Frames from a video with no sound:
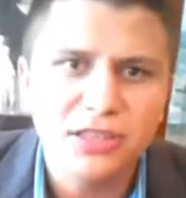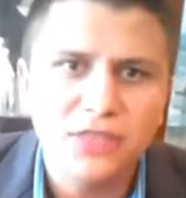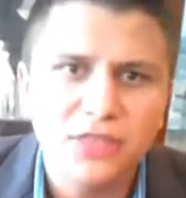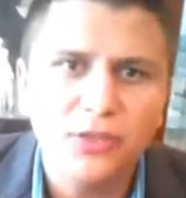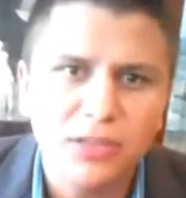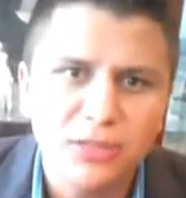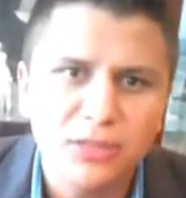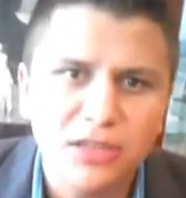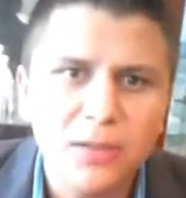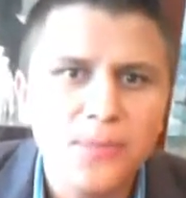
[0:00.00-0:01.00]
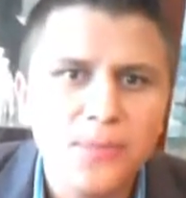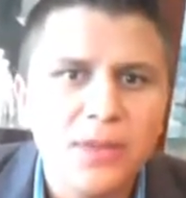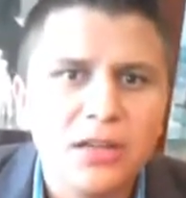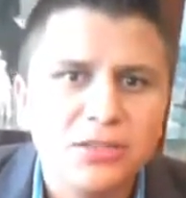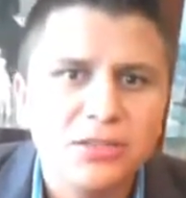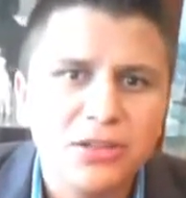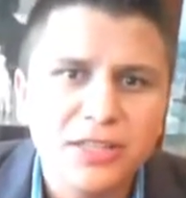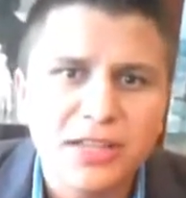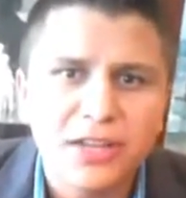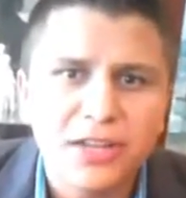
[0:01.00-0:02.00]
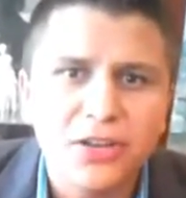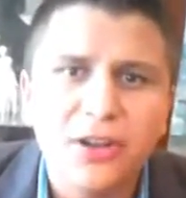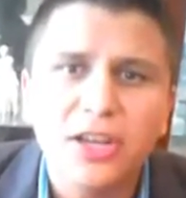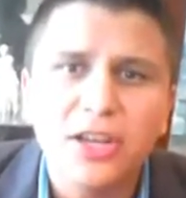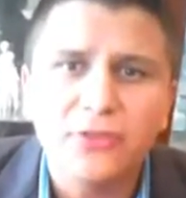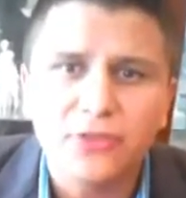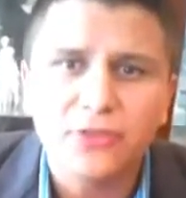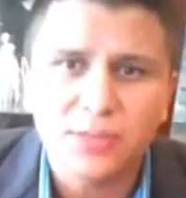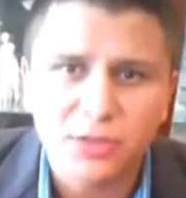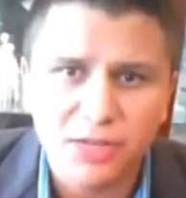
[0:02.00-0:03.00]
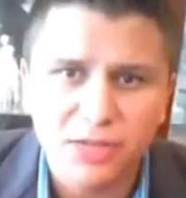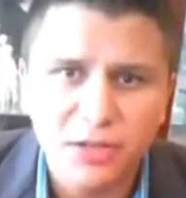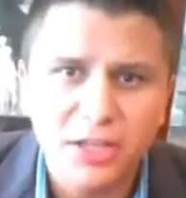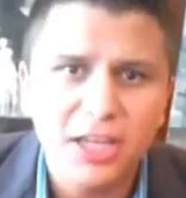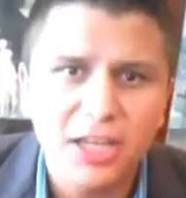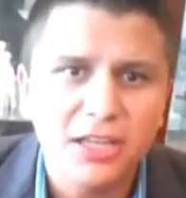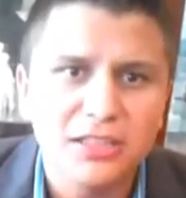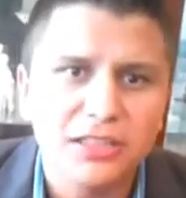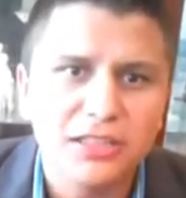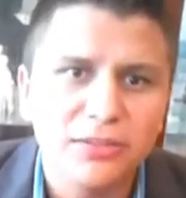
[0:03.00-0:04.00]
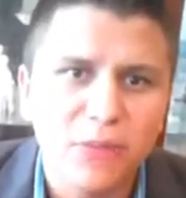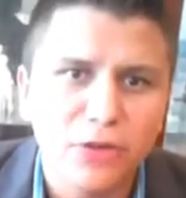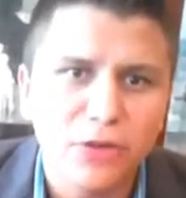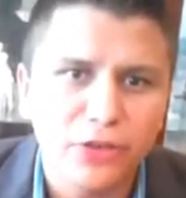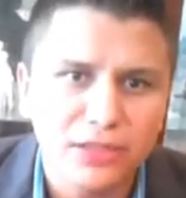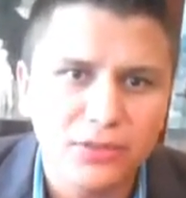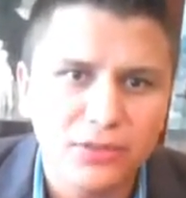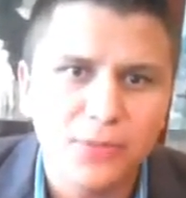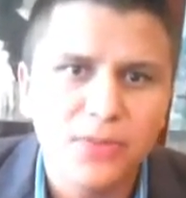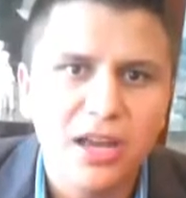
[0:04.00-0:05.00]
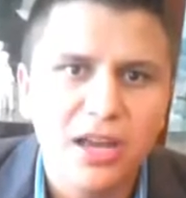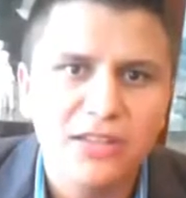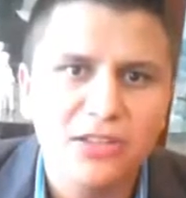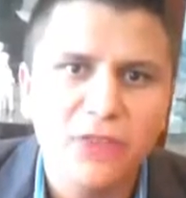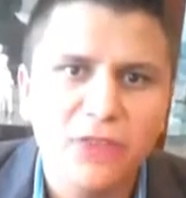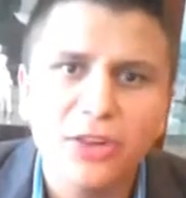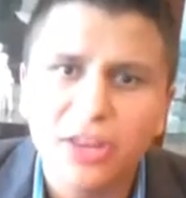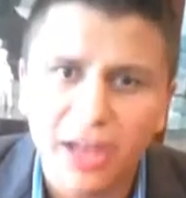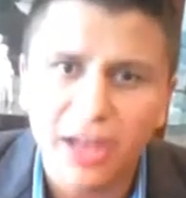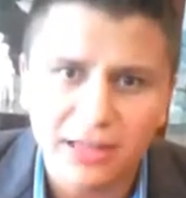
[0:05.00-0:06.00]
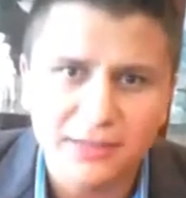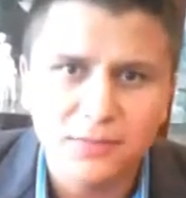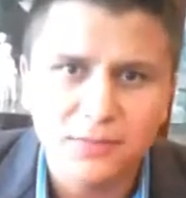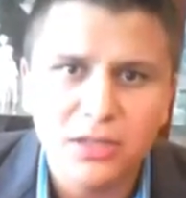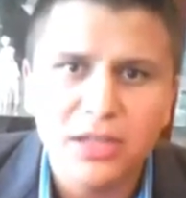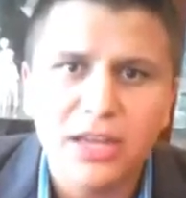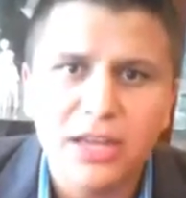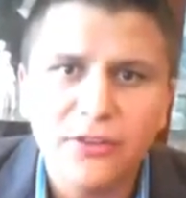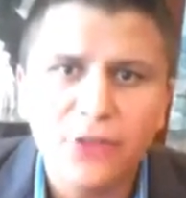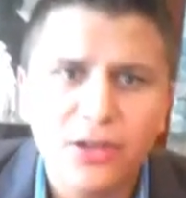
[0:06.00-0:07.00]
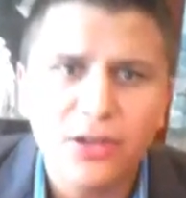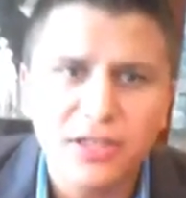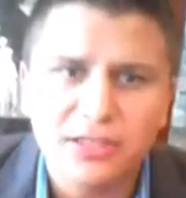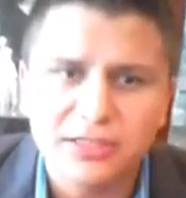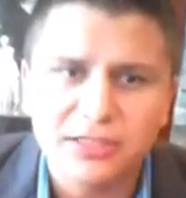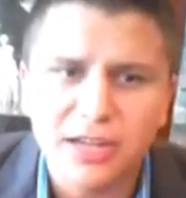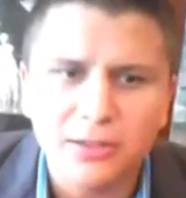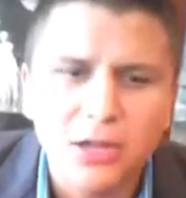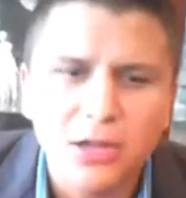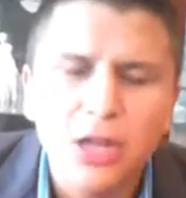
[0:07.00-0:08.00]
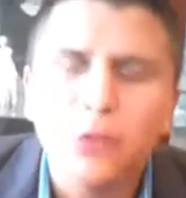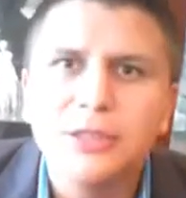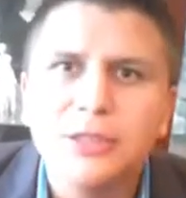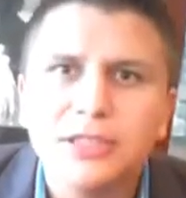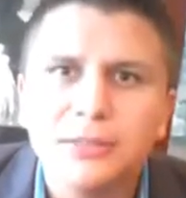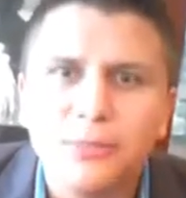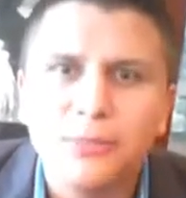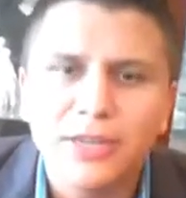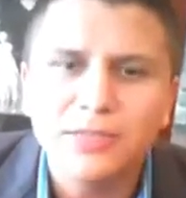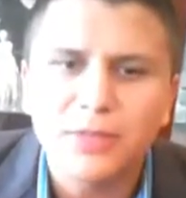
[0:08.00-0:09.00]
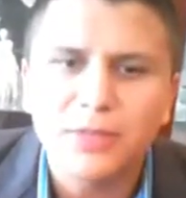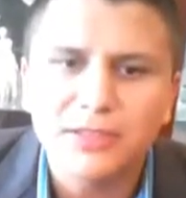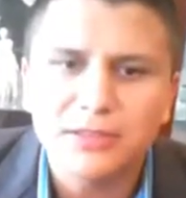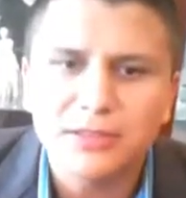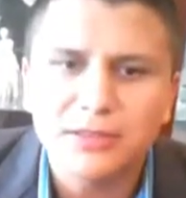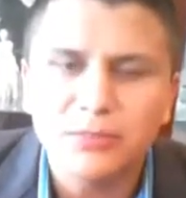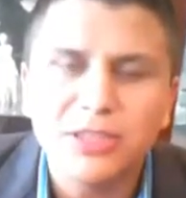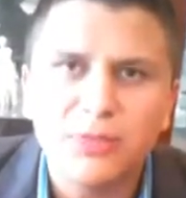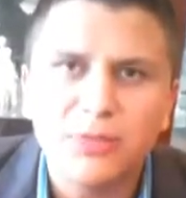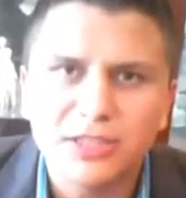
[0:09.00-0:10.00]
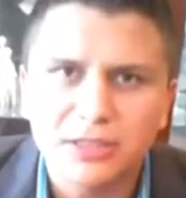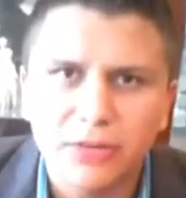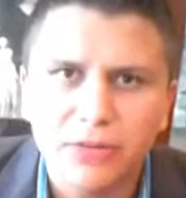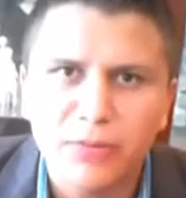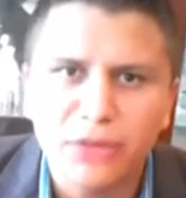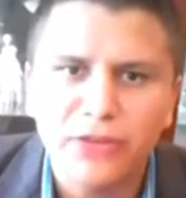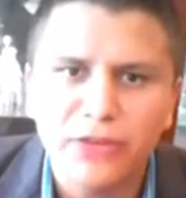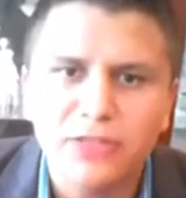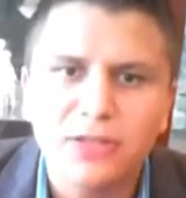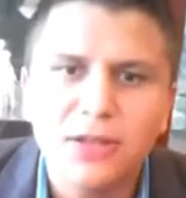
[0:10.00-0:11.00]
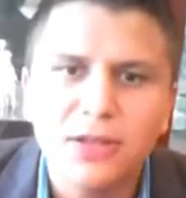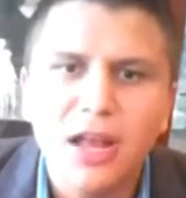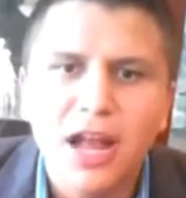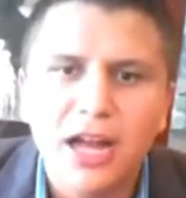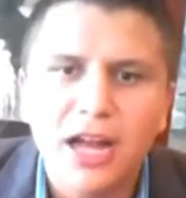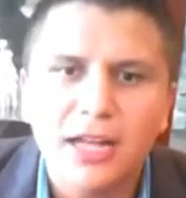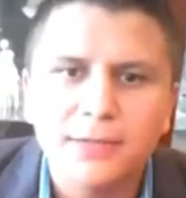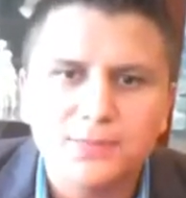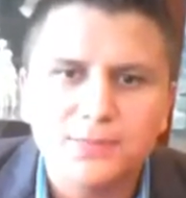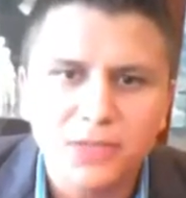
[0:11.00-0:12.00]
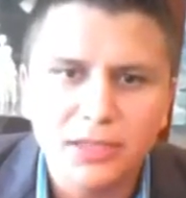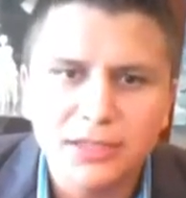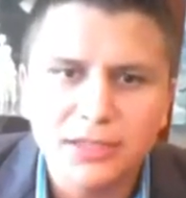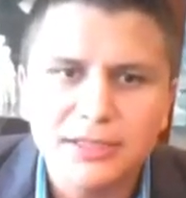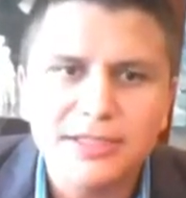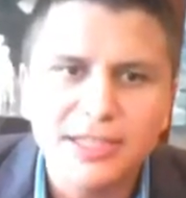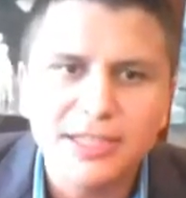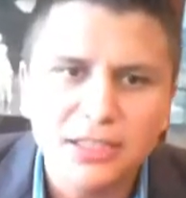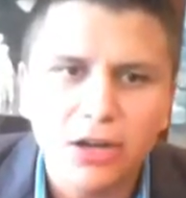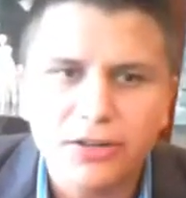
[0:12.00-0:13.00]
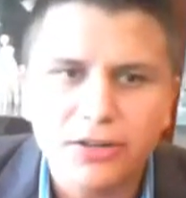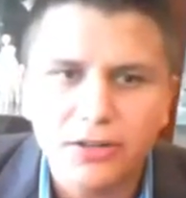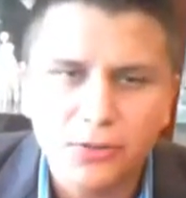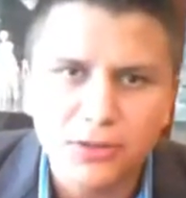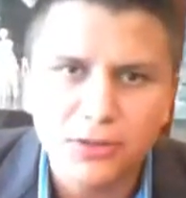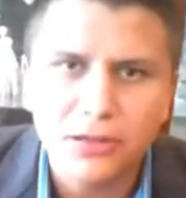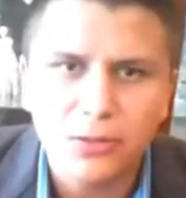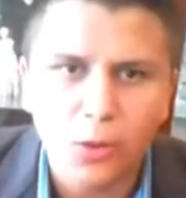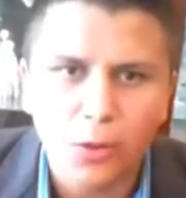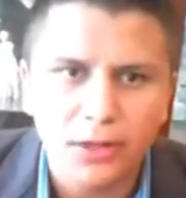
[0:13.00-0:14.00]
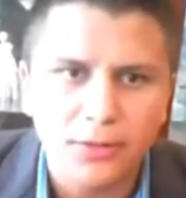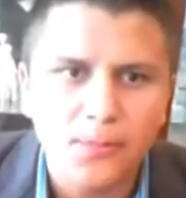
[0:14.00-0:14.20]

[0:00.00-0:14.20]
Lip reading: is fundamental. There is a hierarchy of responsibility in the manufacturing, as in everything else. The above hierarchy starts with the vice president of manufacturing and in descending order until the worker.